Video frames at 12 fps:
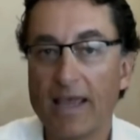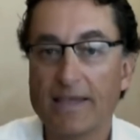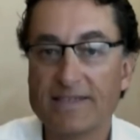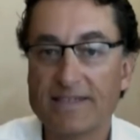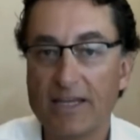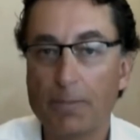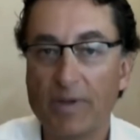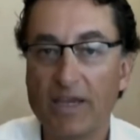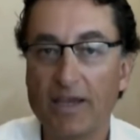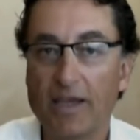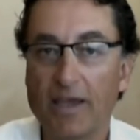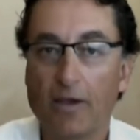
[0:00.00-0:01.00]

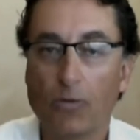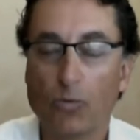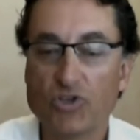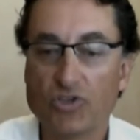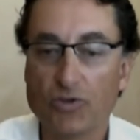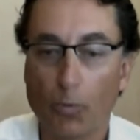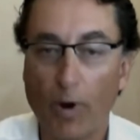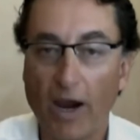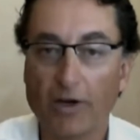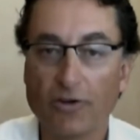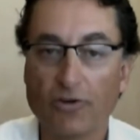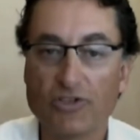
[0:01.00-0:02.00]
CDP, which is a
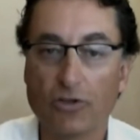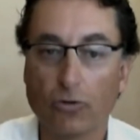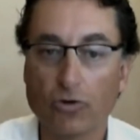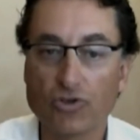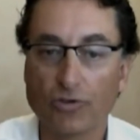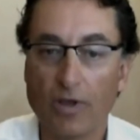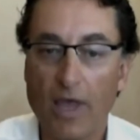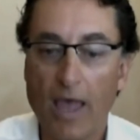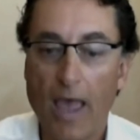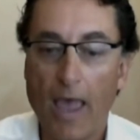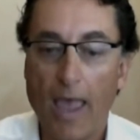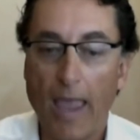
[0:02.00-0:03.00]
proprietary solution.
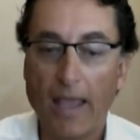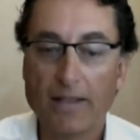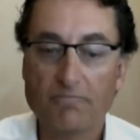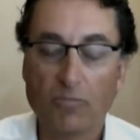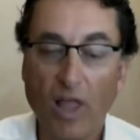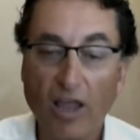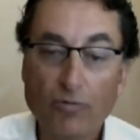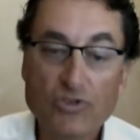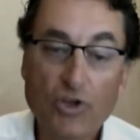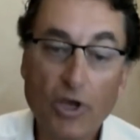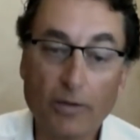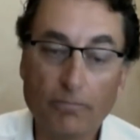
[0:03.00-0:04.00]
And life was
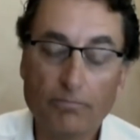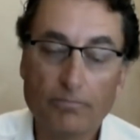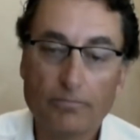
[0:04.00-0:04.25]
good.